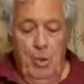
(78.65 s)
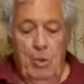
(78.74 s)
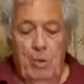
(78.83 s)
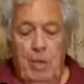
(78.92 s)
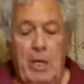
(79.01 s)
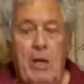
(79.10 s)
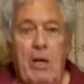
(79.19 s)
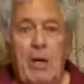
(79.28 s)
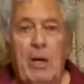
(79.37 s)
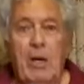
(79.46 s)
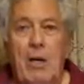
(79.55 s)
You get
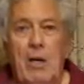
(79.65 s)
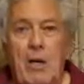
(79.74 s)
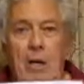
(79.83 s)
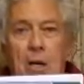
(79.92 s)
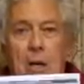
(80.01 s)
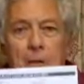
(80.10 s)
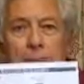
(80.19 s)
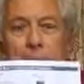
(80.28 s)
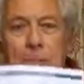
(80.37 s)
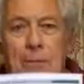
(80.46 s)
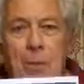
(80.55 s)
a
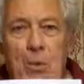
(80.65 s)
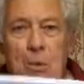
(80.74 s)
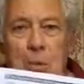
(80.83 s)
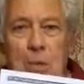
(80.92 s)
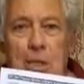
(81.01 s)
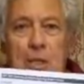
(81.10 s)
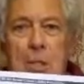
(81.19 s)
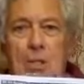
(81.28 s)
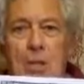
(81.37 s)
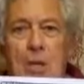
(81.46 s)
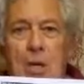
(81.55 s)
full
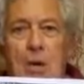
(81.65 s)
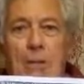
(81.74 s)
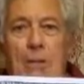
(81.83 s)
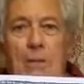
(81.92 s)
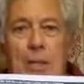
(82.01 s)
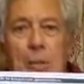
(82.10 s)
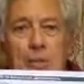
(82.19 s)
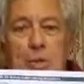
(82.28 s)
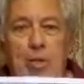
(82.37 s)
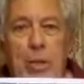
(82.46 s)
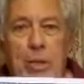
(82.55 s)
list of
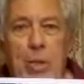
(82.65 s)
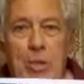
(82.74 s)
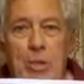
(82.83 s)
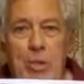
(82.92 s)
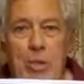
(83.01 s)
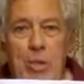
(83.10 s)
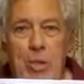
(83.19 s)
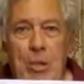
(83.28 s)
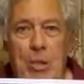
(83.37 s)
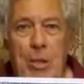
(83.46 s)
instructions,